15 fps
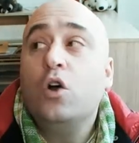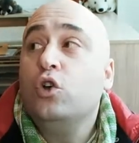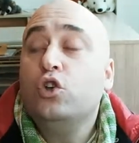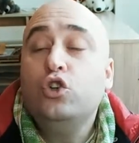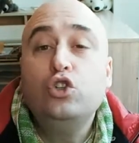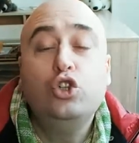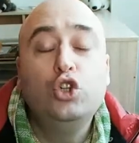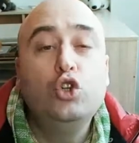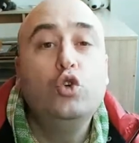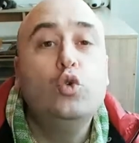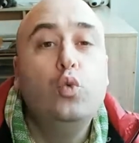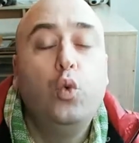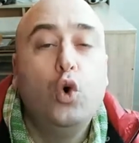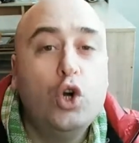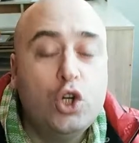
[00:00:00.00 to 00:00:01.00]
You
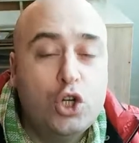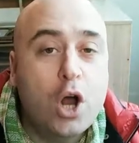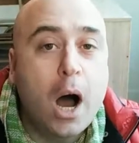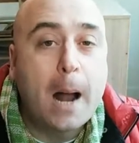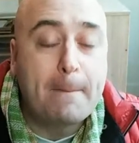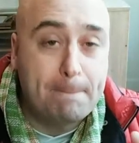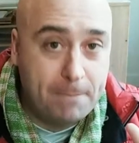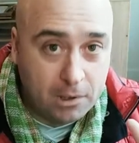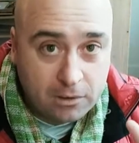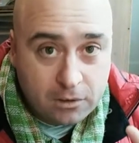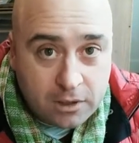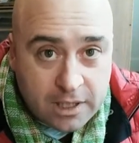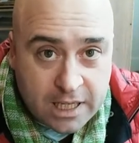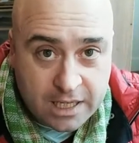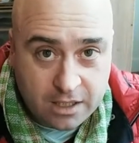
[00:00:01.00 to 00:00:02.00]
would not
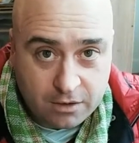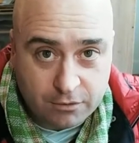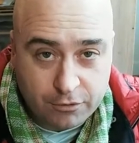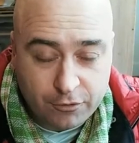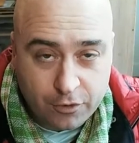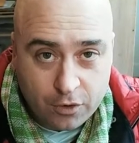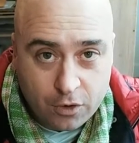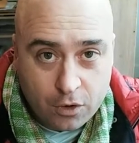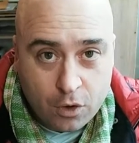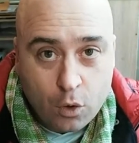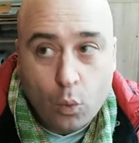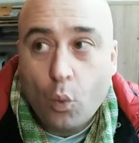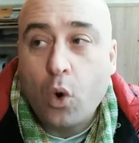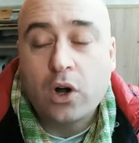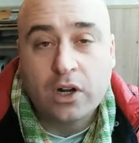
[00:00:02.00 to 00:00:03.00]
believe
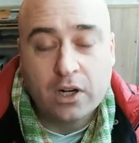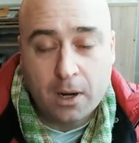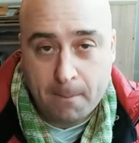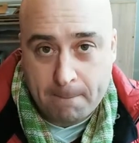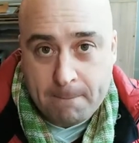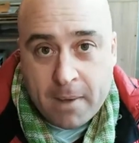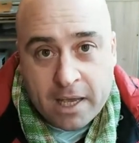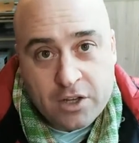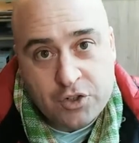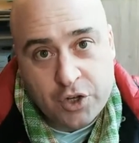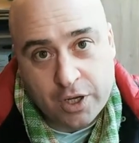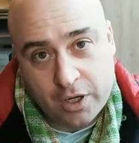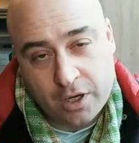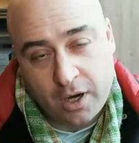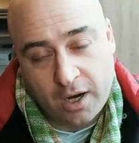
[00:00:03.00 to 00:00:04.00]
what an amazing
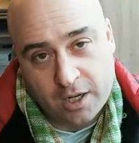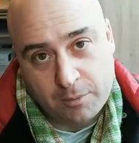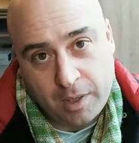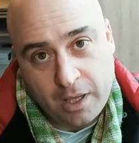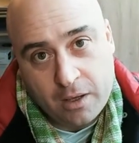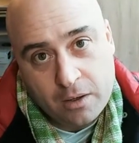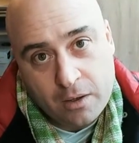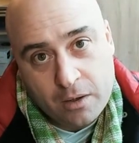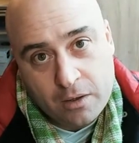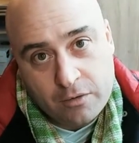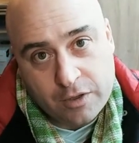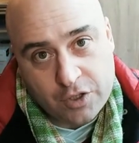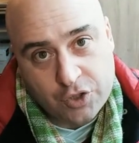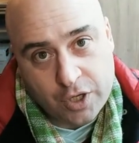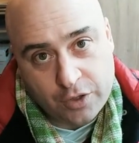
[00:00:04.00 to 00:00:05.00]
economy
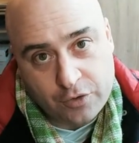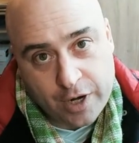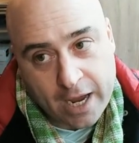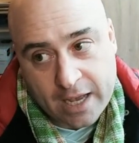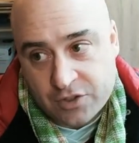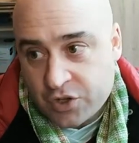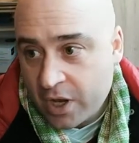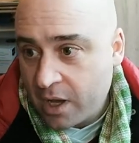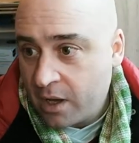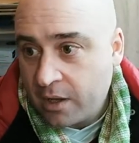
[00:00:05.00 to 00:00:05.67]
this country has.